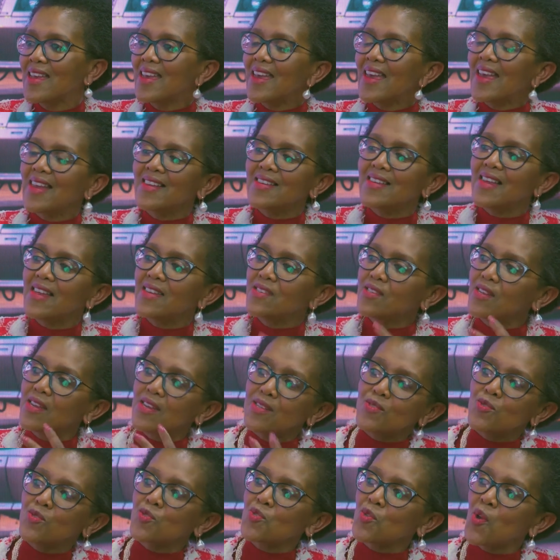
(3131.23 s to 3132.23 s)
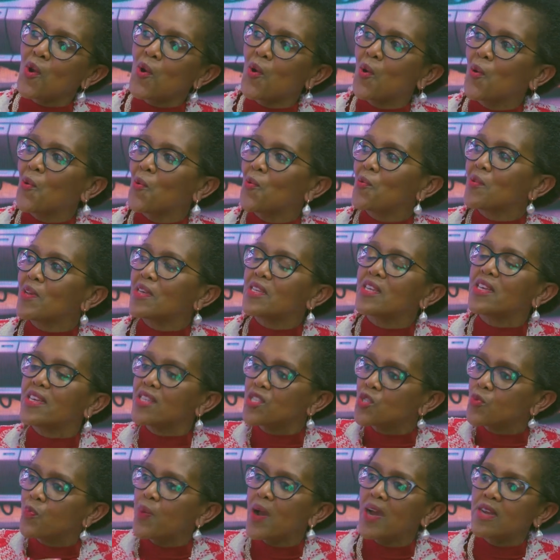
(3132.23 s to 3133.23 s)
And so
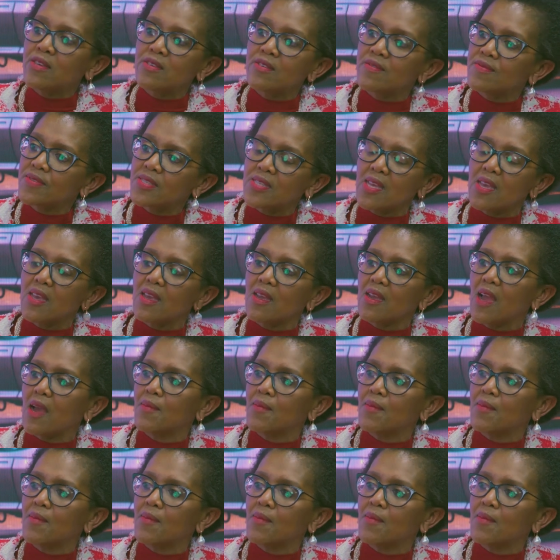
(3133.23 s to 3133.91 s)
it's part of saying,